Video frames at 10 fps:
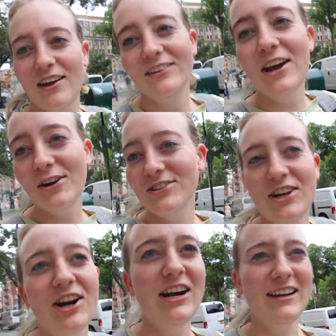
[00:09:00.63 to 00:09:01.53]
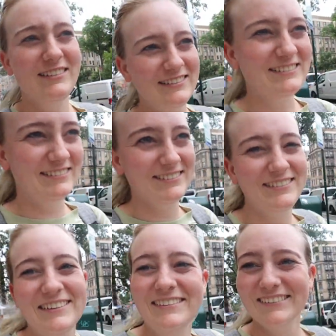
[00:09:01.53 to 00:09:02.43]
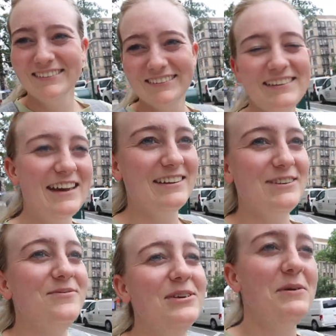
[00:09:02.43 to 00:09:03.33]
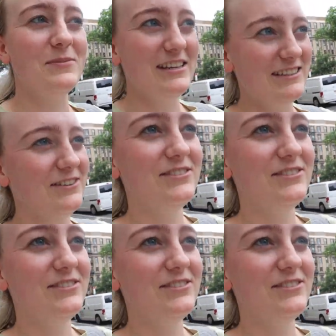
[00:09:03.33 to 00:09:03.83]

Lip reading: No, sorry. Yes, I'm filming myself.